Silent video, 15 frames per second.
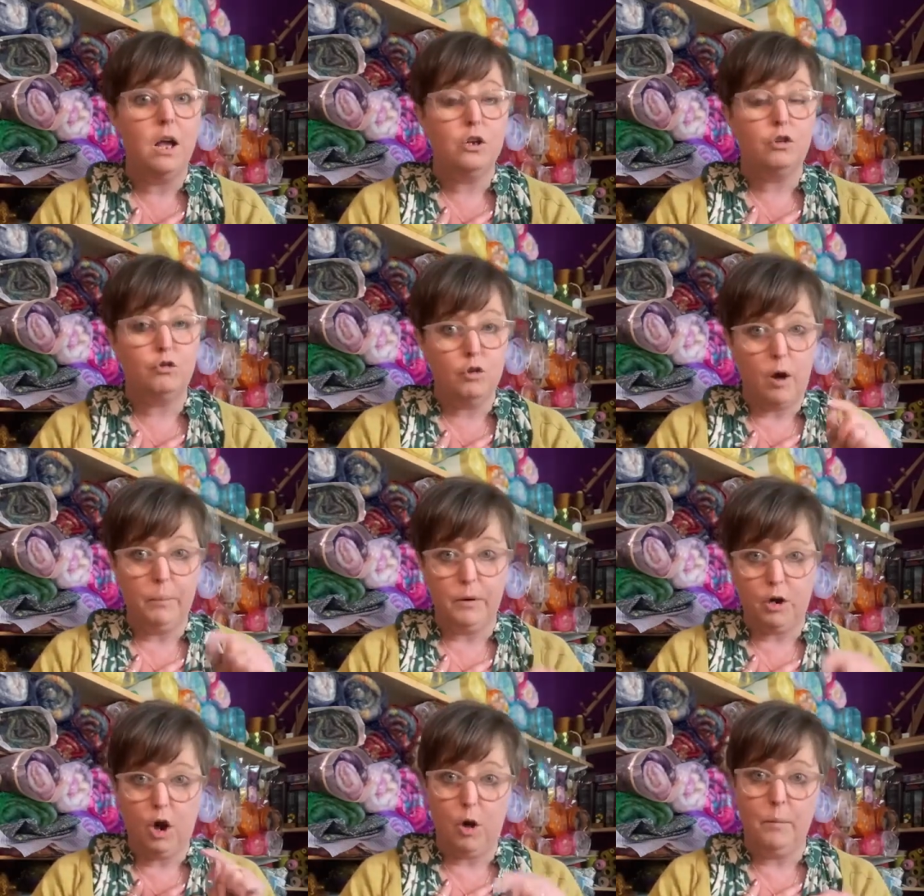drop a
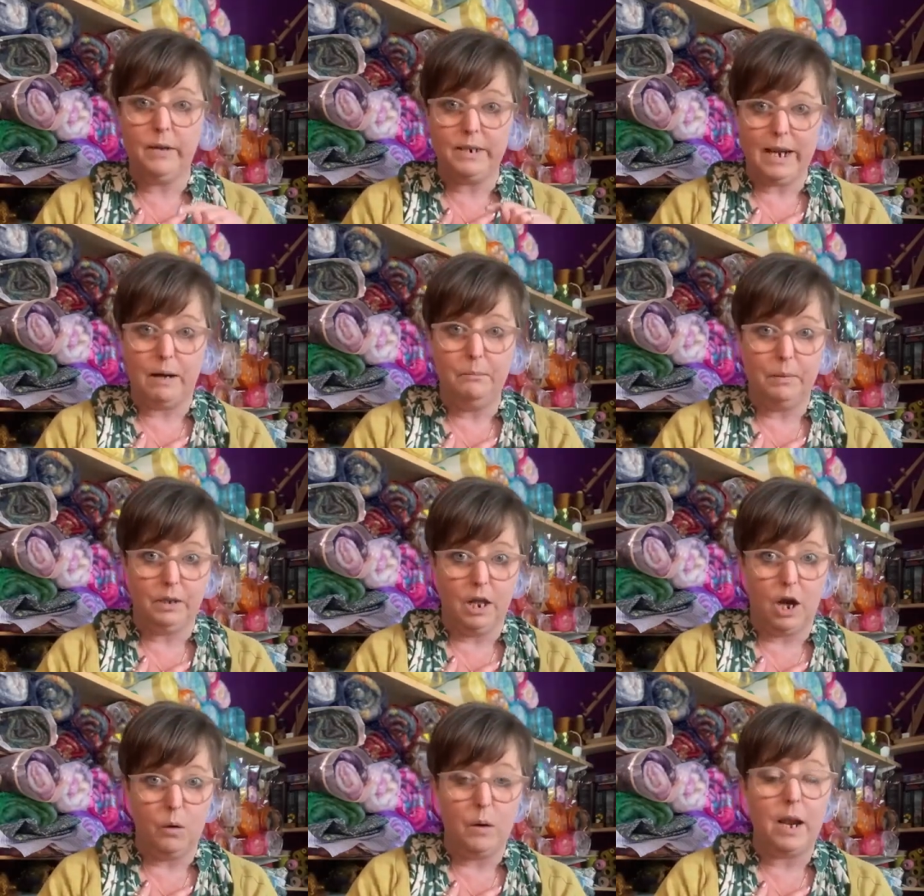comment down
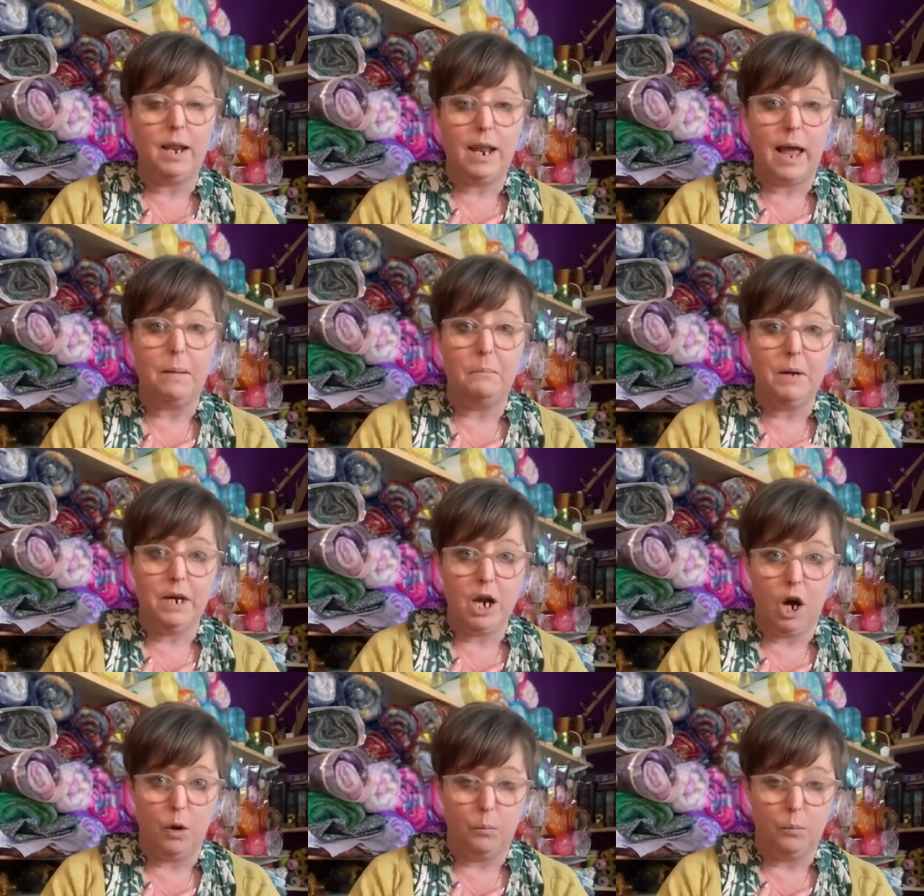below and let me know.